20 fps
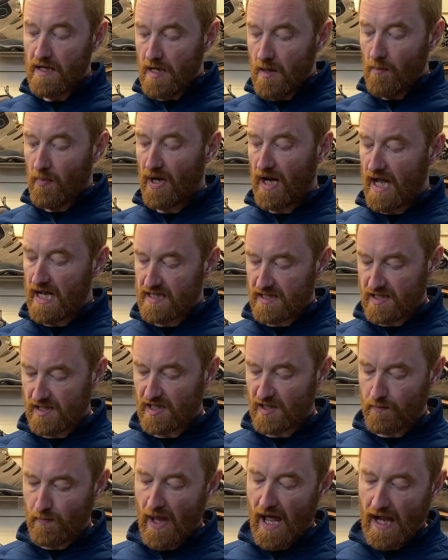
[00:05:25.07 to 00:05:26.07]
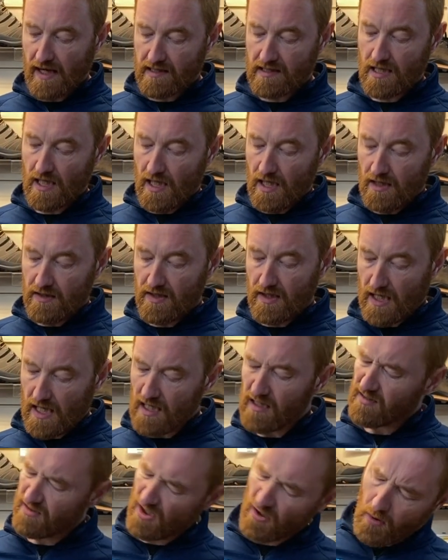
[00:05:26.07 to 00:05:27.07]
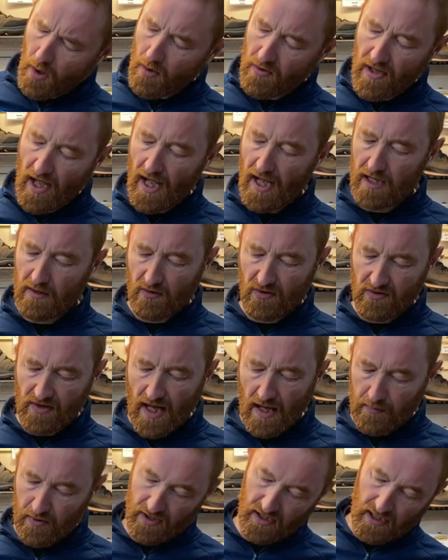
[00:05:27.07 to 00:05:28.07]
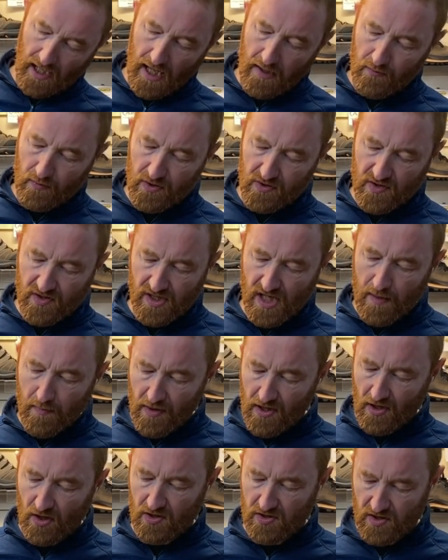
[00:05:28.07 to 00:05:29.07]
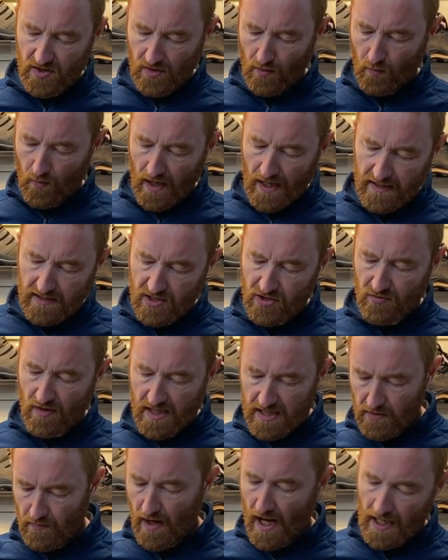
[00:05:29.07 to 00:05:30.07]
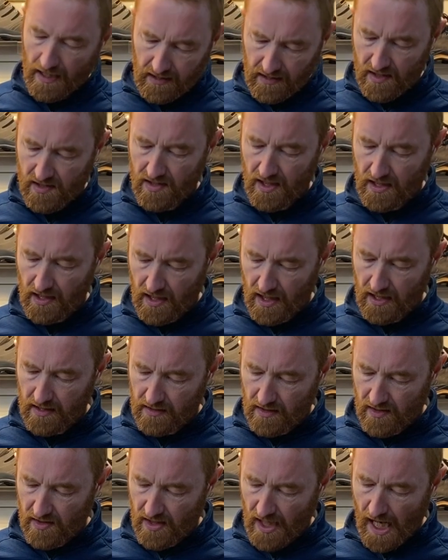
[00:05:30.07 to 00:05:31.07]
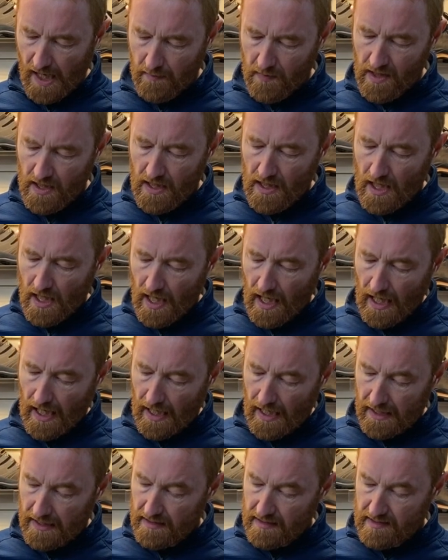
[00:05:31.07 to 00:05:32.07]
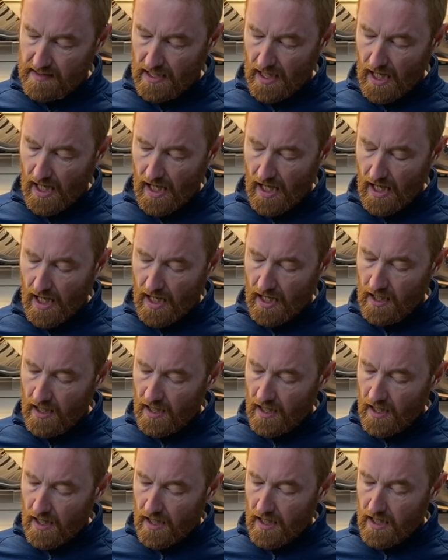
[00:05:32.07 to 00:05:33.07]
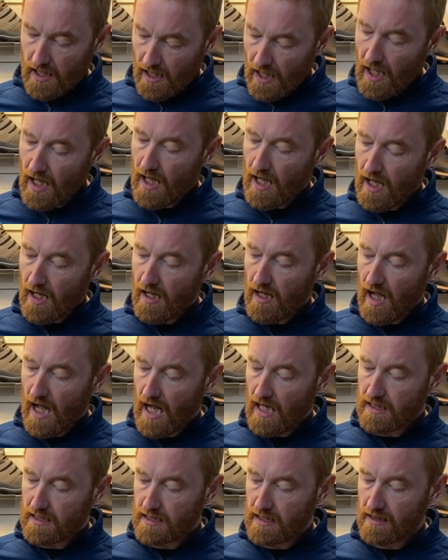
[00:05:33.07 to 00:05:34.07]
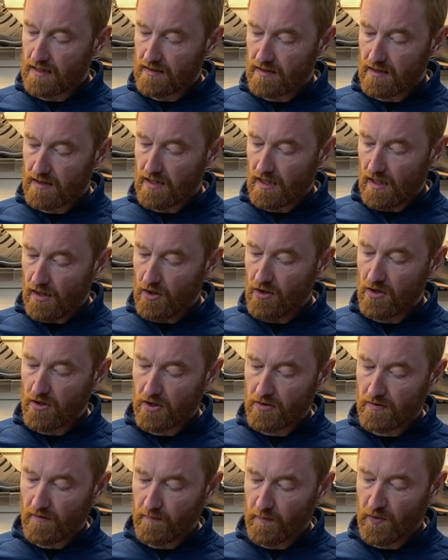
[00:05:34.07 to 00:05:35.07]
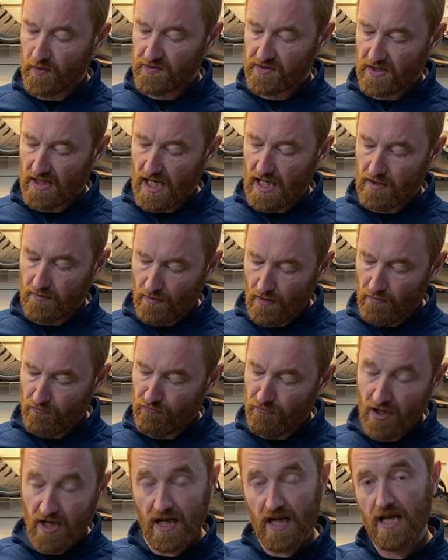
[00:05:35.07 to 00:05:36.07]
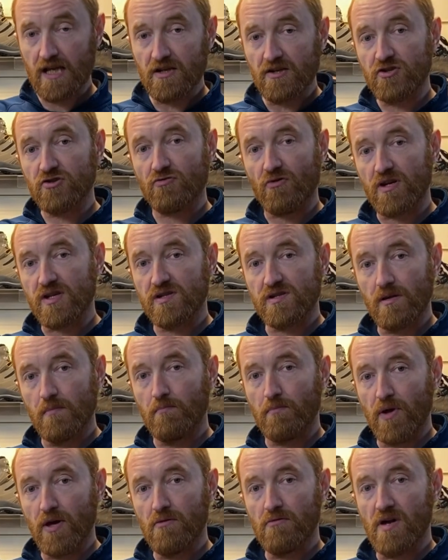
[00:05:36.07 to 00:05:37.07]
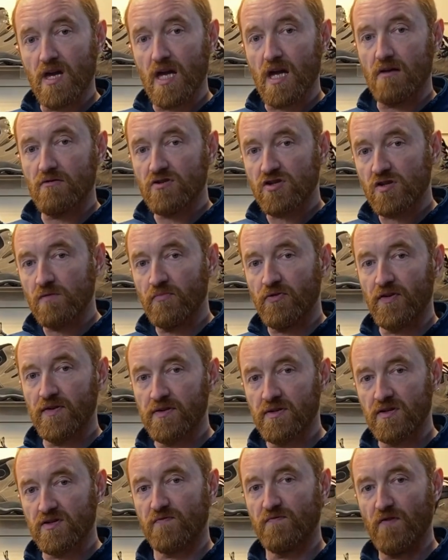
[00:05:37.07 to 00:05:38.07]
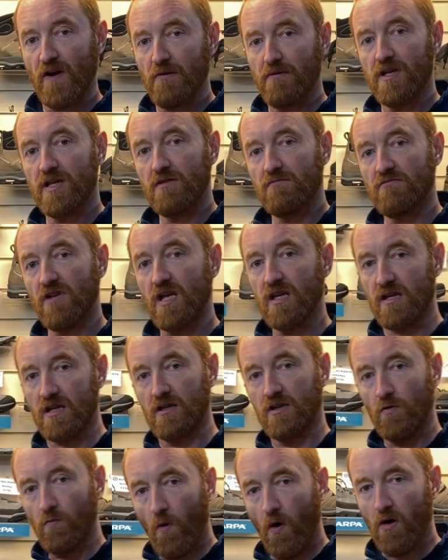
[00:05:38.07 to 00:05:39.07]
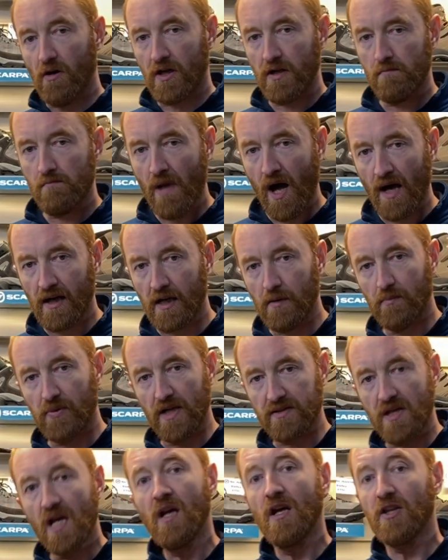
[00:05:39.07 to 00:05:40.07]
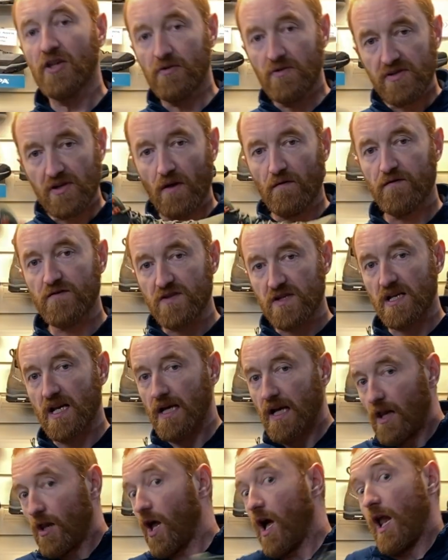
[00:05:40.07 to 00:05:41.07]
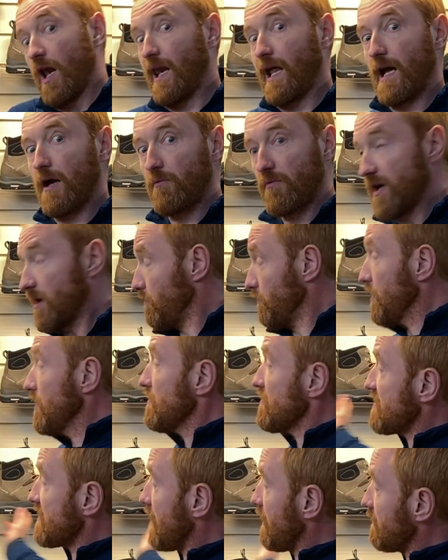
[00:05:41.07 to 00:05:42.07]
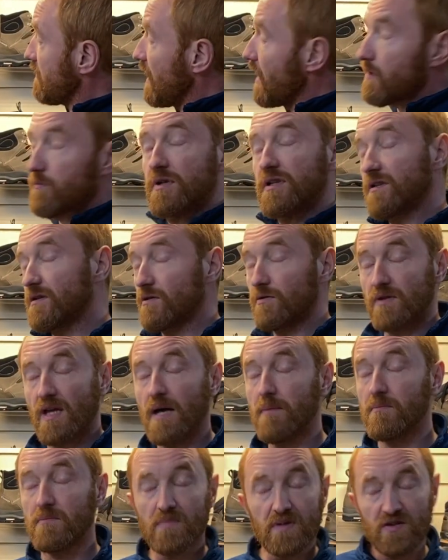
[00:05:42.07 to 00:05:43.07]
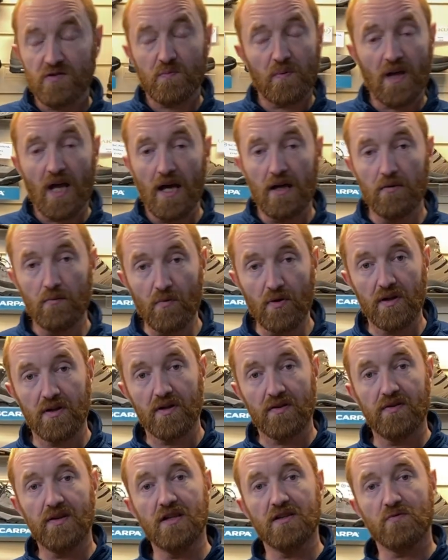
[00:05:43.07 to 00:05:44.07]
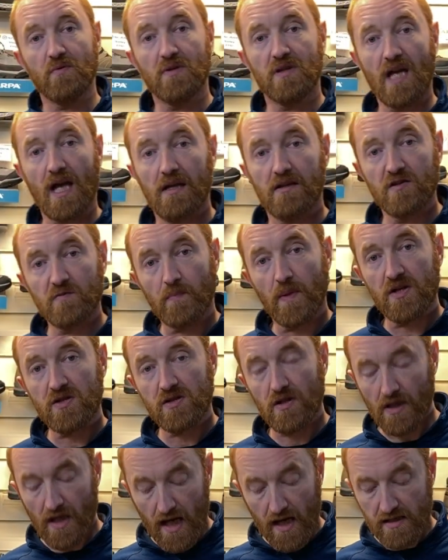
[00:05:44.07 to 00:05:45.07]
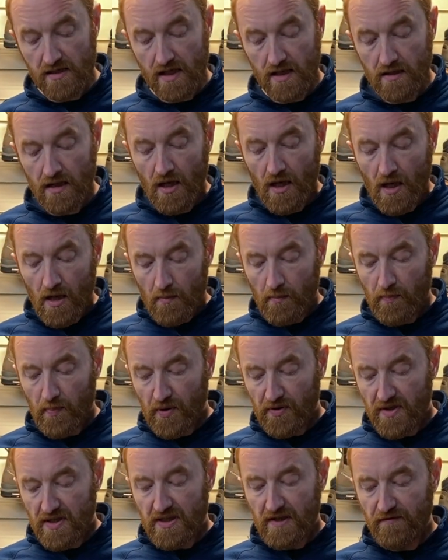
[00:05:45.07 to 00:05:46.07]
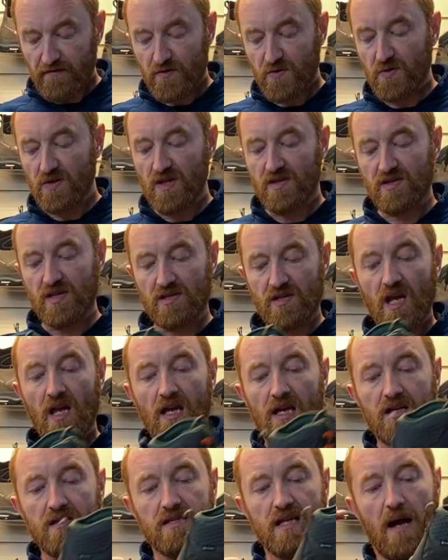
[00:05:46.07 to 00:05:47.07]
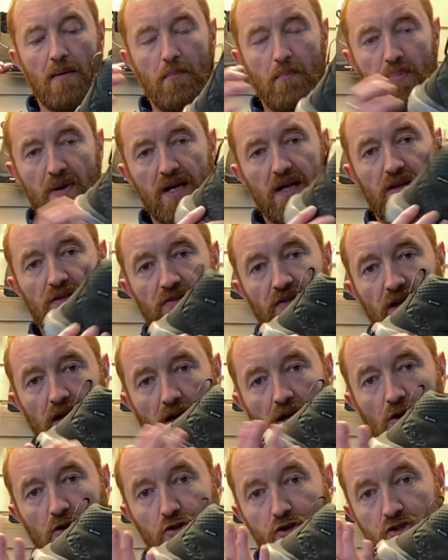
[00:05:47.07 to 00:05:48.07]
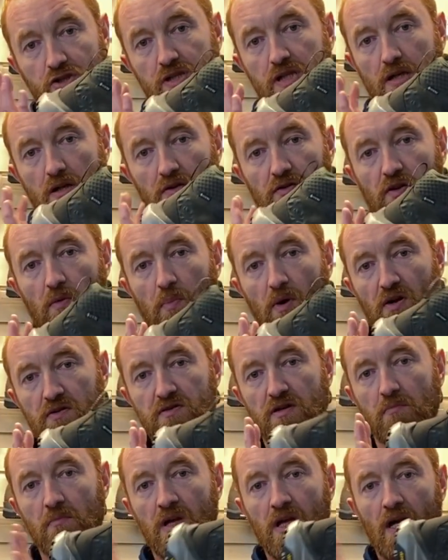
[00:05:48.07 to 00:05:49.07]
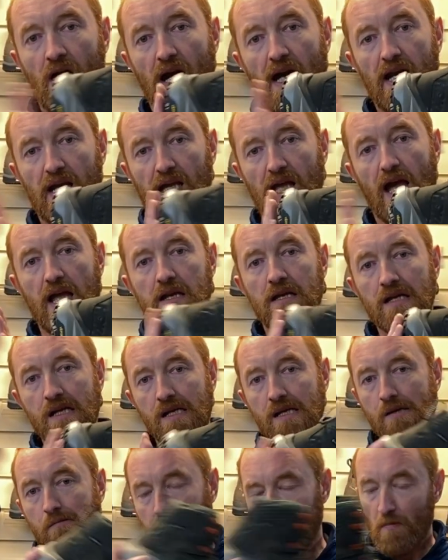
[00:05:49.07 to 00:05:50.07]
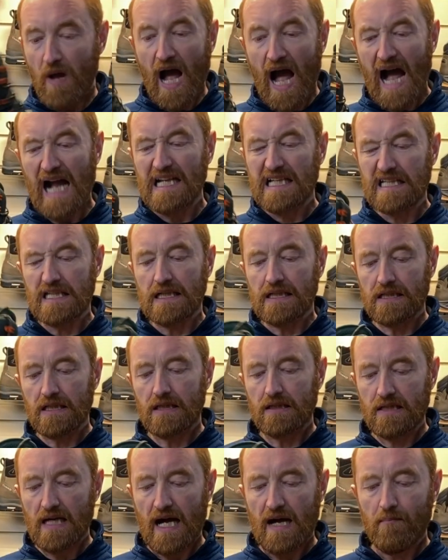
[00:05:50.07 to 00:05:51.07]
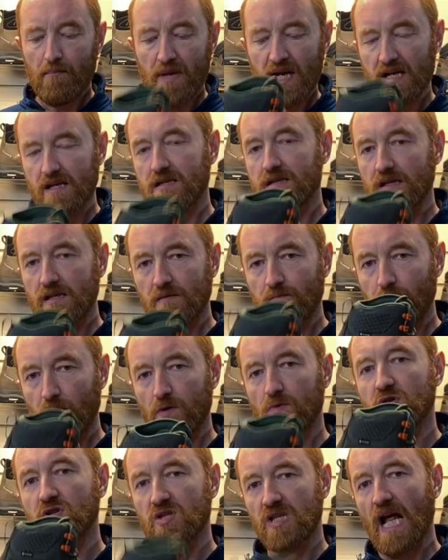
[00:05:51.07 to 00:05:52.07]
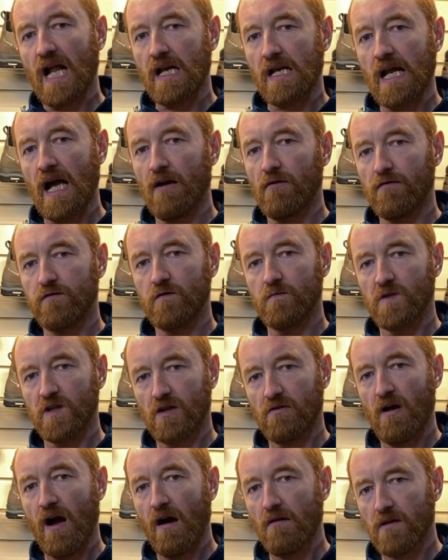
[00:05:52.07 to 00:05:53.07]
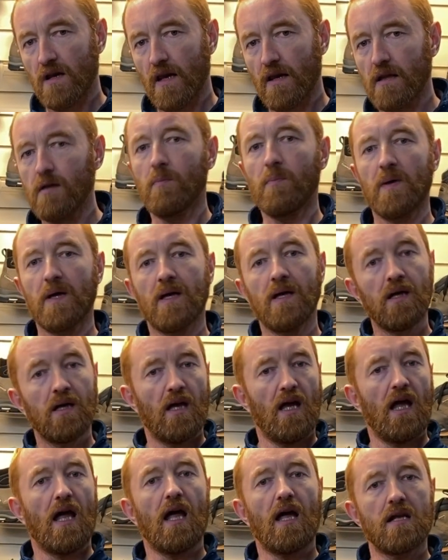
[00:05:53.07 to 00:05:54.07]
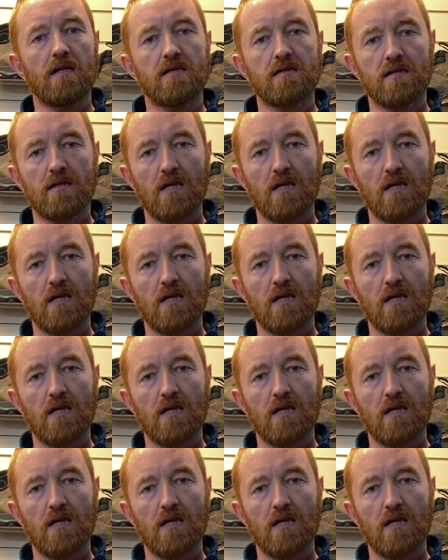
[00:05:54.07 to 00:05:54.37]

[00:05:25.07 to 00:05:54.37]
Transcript: But I suspect that it'll do okay with that, but again we'll see. Because of the wide tread, you aren't going to sink in the same. And yeah, I think that Hoka have put together a really interesting boot here, and something that's very unique in the walking marketplace. There is obviously a lot of lightweight boots out there. We do them. That's kind of one of the things we kind of specialise in. But the difference with this is that big, thick cushioning on the bottom. And again, I think that makes this boot stand out from the crowd a little bit, and